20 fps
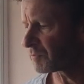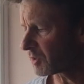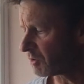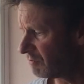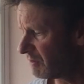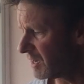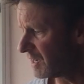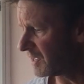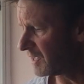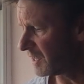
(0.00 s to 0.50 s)

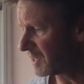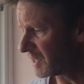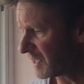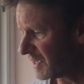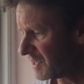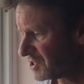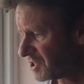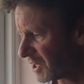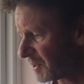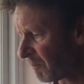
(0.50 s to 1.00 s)
really
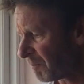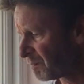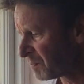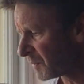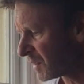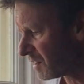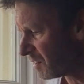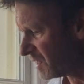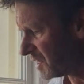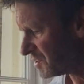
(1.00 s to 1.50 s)
engaging.
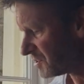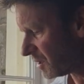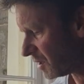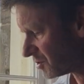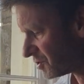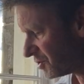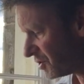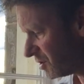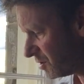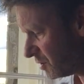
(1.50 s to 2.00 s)
These are
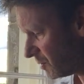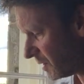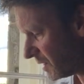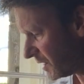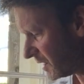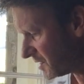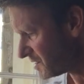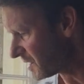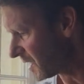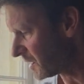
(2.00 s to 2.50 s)
two
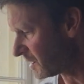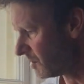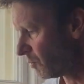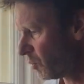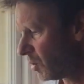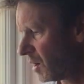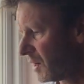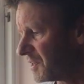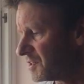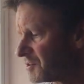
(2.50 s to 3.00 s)
Italian
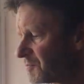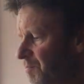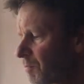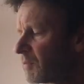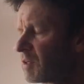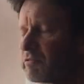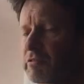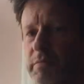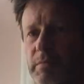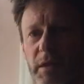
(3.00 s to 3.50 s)
wines
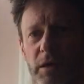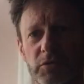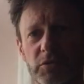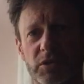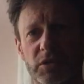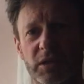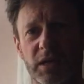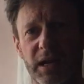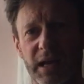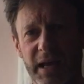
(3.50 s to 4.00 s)
from
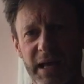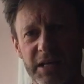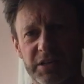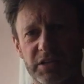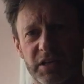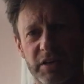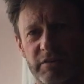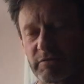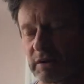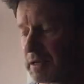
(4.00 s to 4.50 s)
those
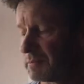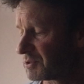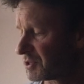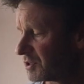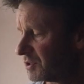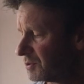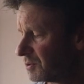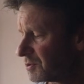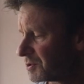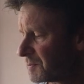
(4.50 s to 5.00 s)
classic grape
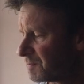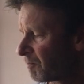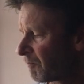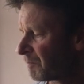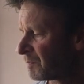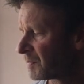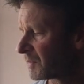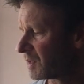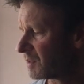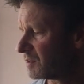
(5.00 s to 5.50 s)
schools
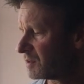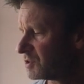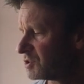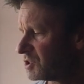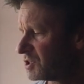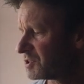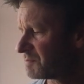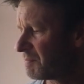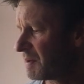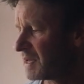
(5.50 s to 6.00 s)
that
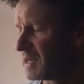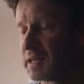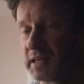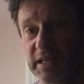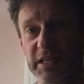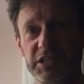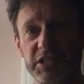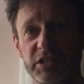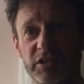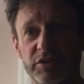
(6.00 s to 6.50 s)
just make it
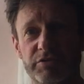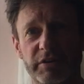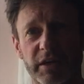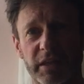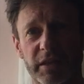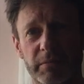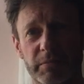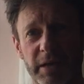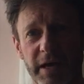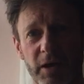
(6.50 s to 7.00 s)
easy to drink
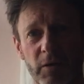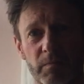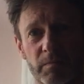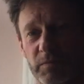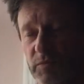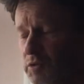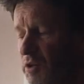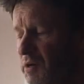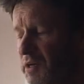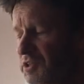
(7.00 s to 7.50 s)
them now.
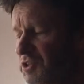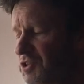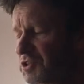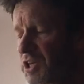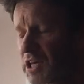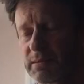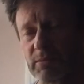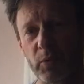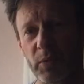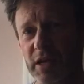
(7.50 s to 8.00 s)
Don't need to
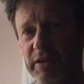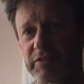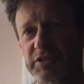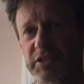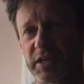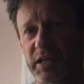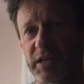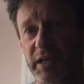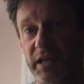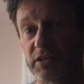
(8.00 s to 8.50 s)
stick them away for
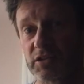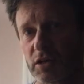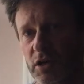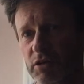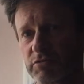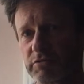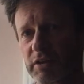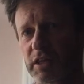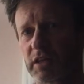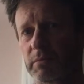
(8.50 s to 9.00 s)
10 years.
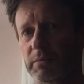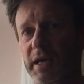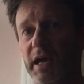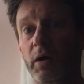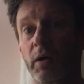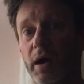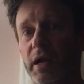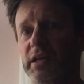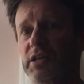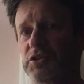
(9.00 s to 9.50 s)
Drink them
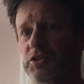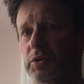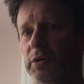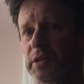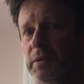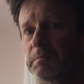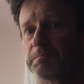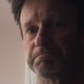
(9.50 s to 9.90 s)
now and enjoy them.